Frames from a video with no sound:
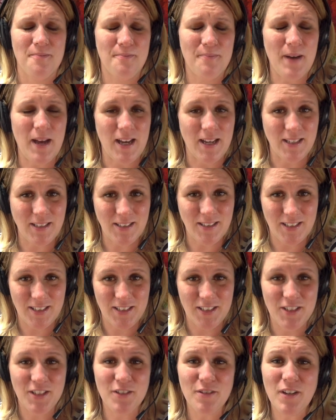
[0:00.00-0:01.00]
But
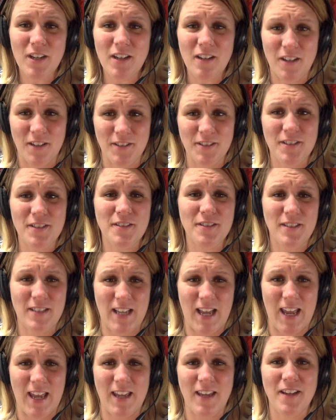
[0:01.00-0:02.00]
you can also
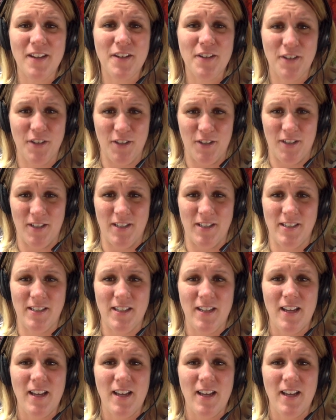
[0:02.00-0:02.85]
say good.